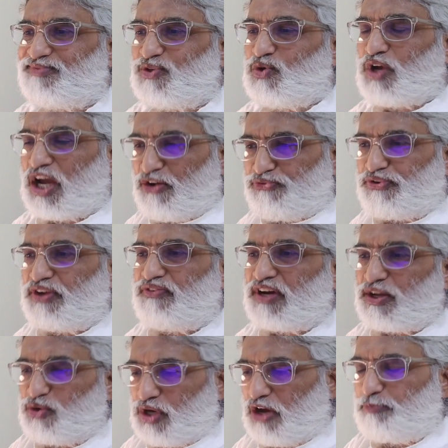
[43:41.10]
You have
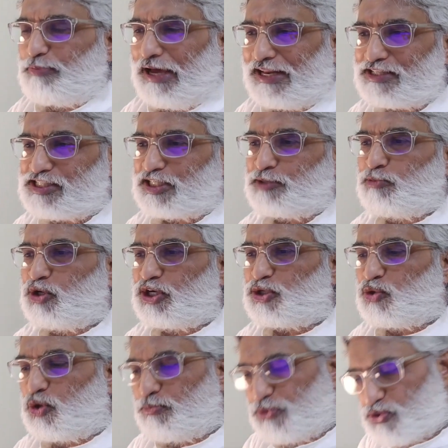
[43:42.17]
fever, you have paracetamol at
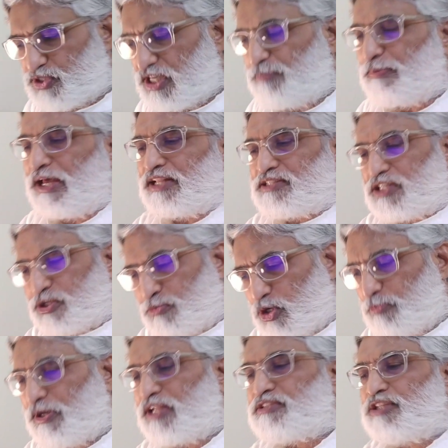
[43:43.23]
home, you say
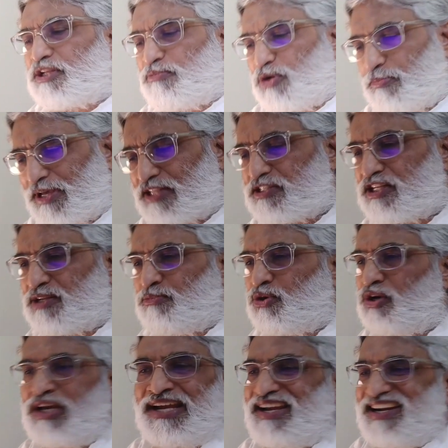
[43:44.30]
paracetamol, paracetamol,
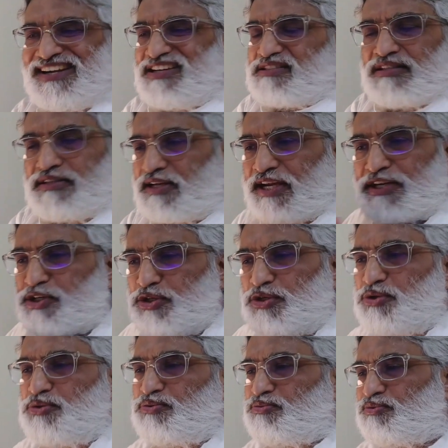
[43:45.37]
paracetamol. It doesn't get
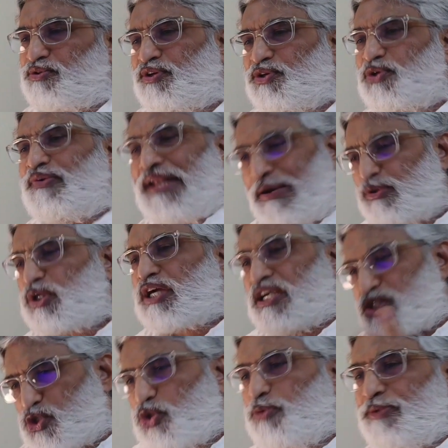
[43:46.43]
into you. You will have to
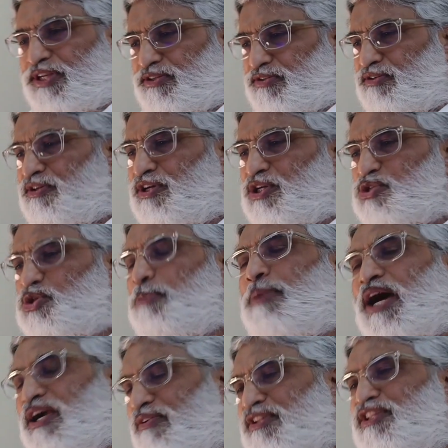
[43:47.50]
consume it. So
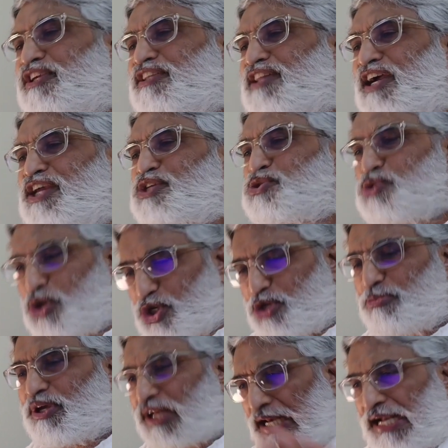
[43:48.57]
Bhagavad Gita is not
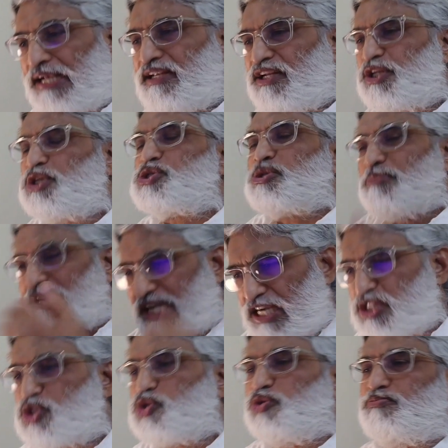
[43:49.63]
to be read, it is to be
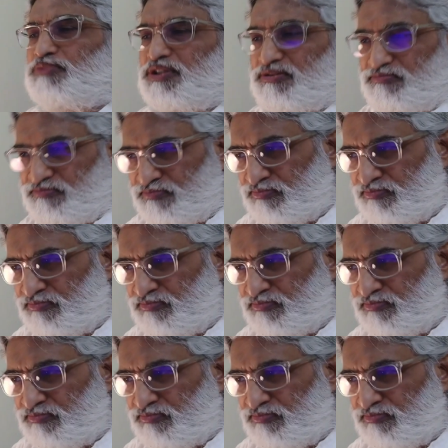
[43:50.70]
consumed.